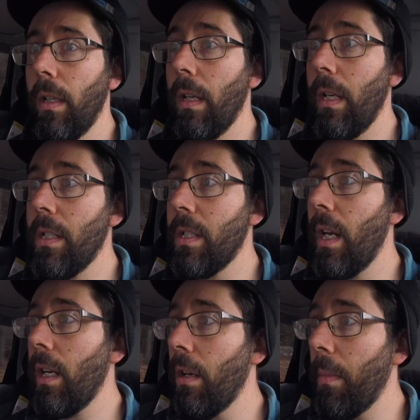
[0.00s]
each
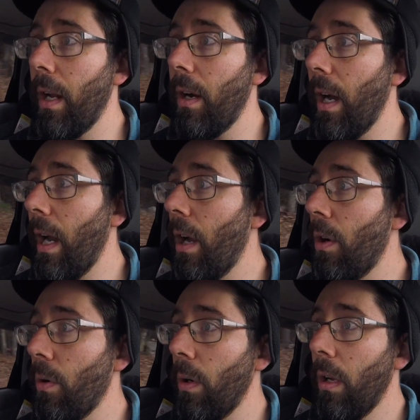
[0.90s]
day, no matter
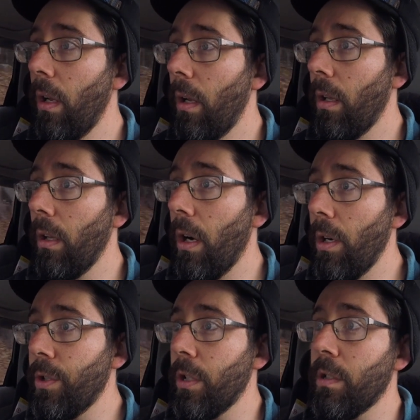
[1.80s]
how
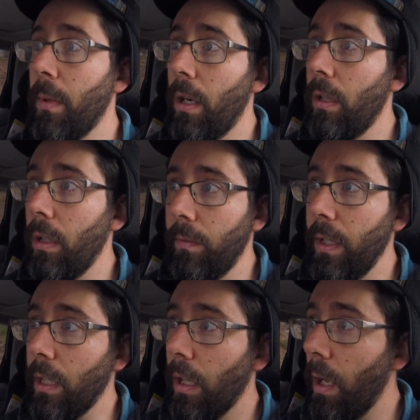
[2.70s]
large or small of
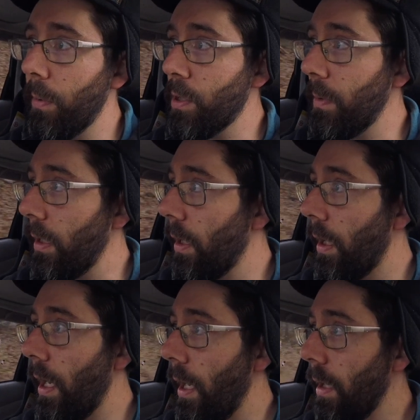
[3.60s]
the accomplishment,
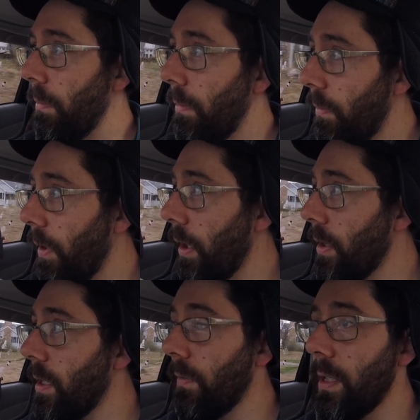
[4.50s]
I'm
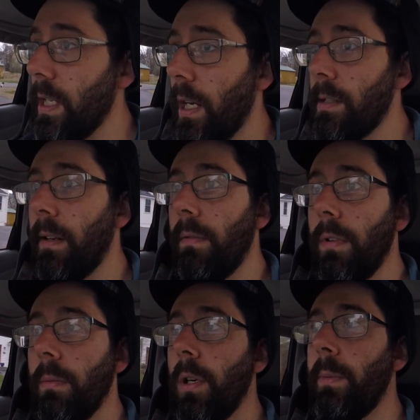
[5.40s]
relatively satisfied for
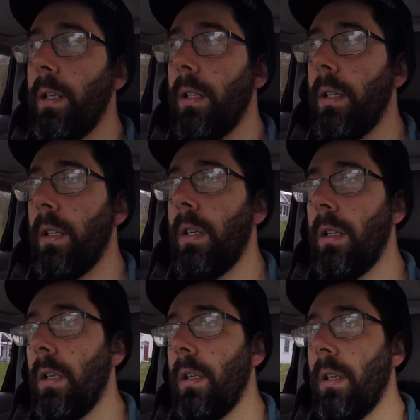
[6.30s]
the moment.
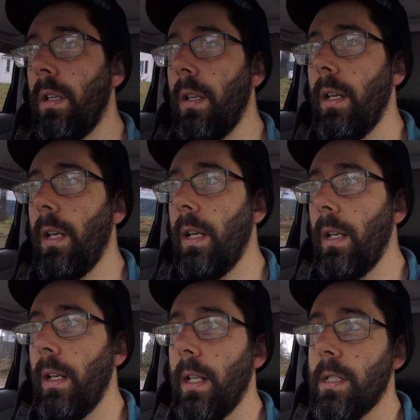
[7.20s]

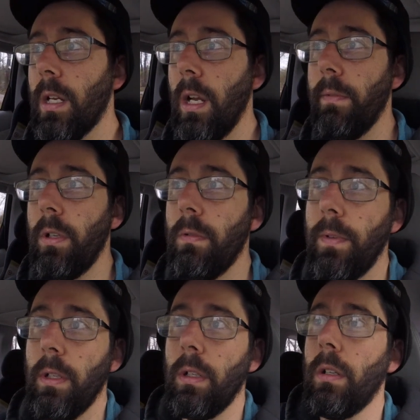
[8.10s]
And that's kind of a new
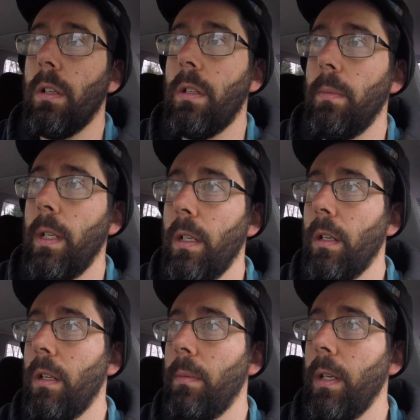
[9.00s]
feeling to me,
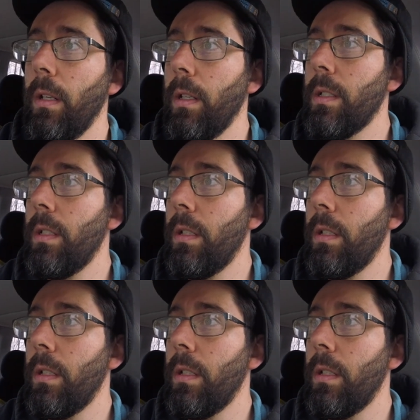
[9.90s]
to be honest.